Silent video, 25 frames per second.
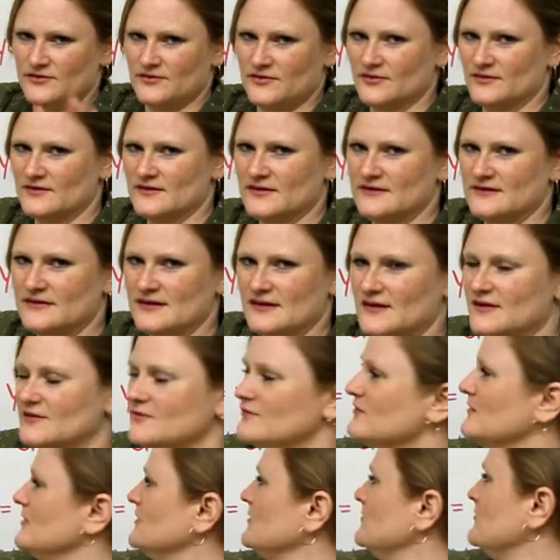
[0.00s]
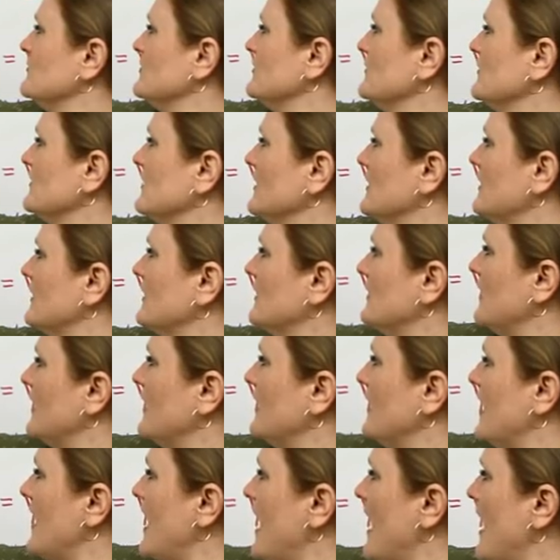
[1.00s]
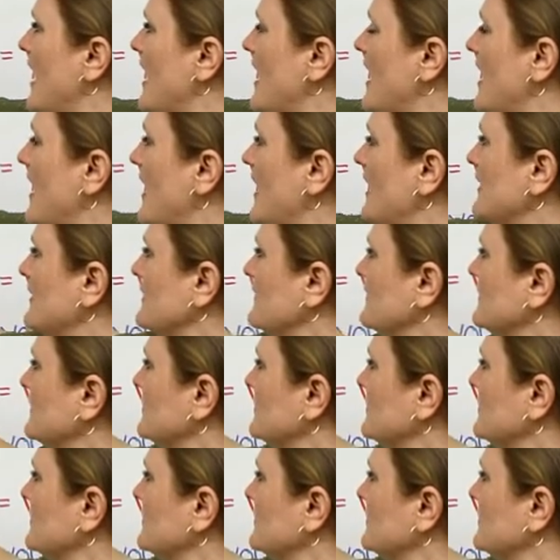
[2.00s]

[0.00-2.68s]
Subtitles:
Don't let that confuse you. A,